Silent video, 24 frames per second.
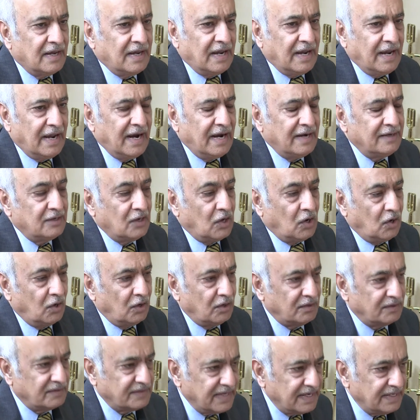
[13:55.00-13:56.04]
had
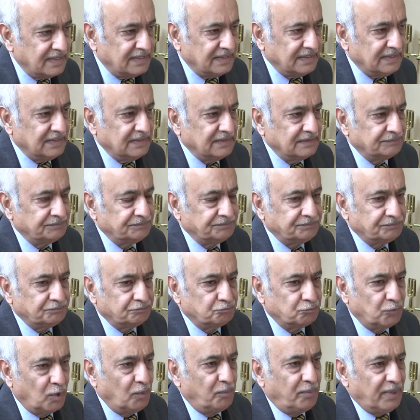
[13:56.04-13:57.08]
already
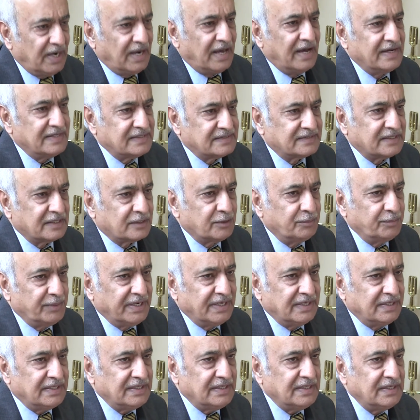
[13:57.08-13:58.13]
mobilized the
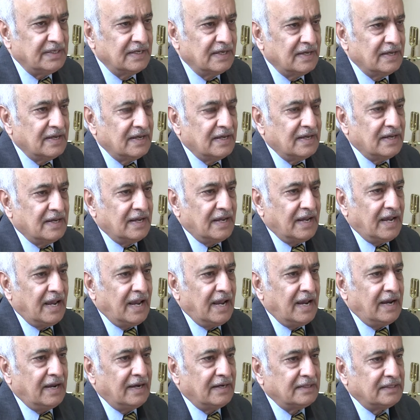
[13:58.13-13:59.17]
community
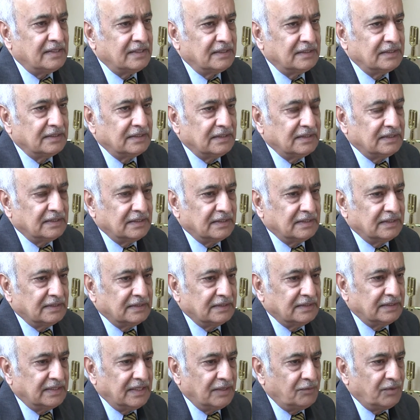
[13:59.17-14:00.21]
and
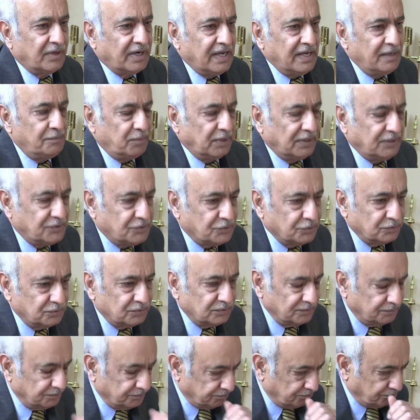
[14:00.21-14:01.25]
they were able
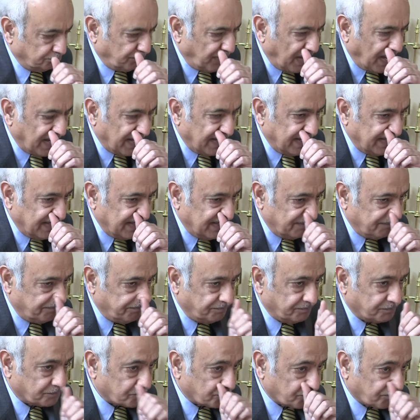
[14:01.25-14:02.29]
to buy
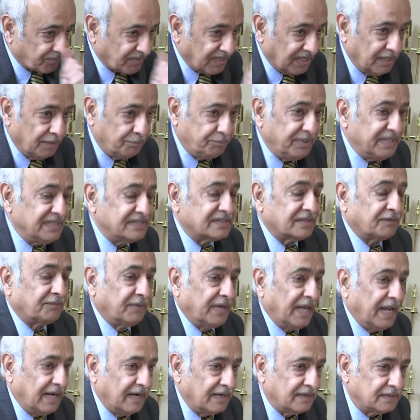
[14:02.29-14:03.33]
a piece of
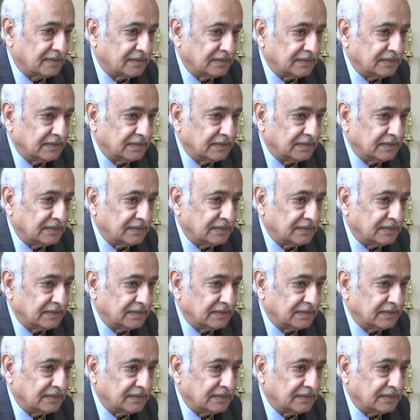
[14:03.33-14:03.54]
land